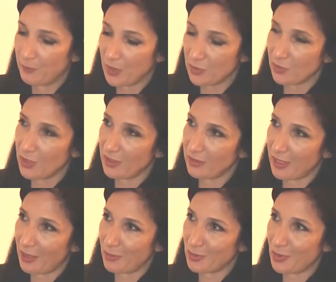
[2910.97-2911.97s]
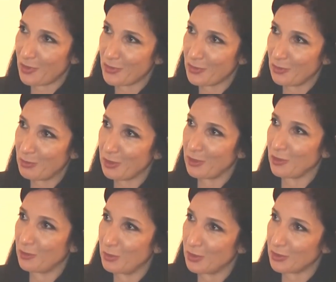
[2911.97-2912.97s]
And so that was also a
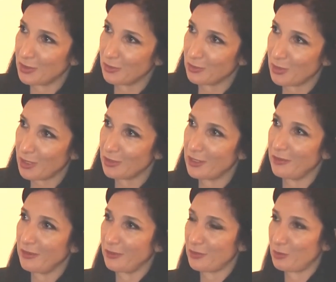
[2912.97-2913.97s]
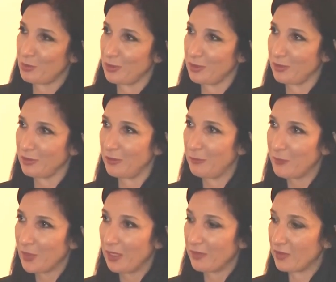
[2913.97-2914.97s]
political push. It was monetary, it was political.
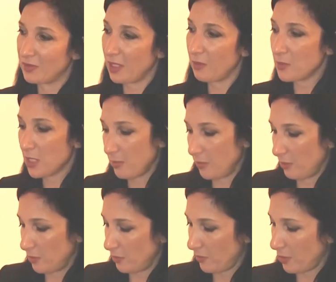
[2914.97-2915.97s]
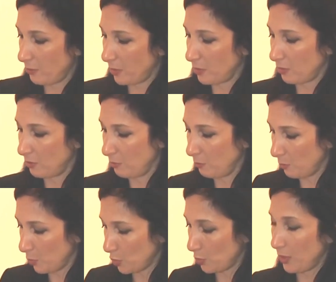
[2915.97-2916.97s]
At the same time, they were developing
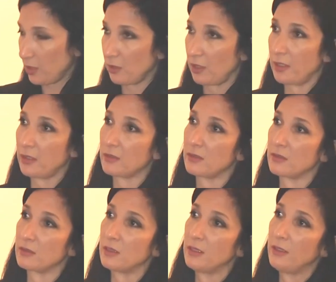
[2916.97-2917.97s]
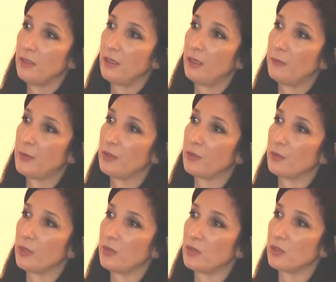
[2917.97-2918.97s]
more trade alliances in the
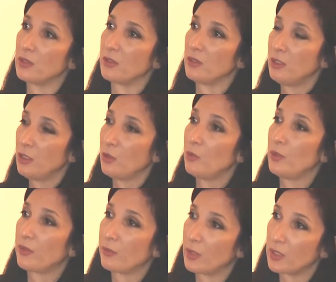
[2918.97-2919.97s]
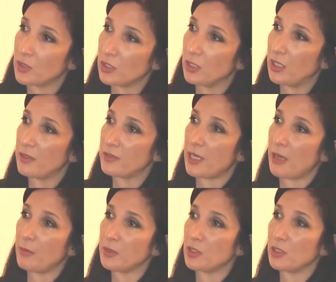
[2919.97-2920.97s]
region with Russia,
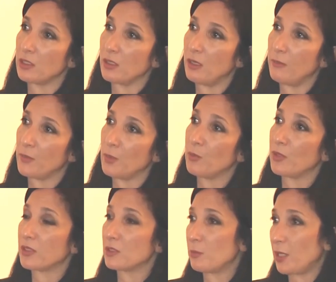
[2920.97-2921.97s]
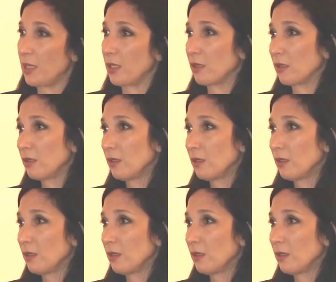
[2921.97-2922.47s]
establishing the BRICS Bank,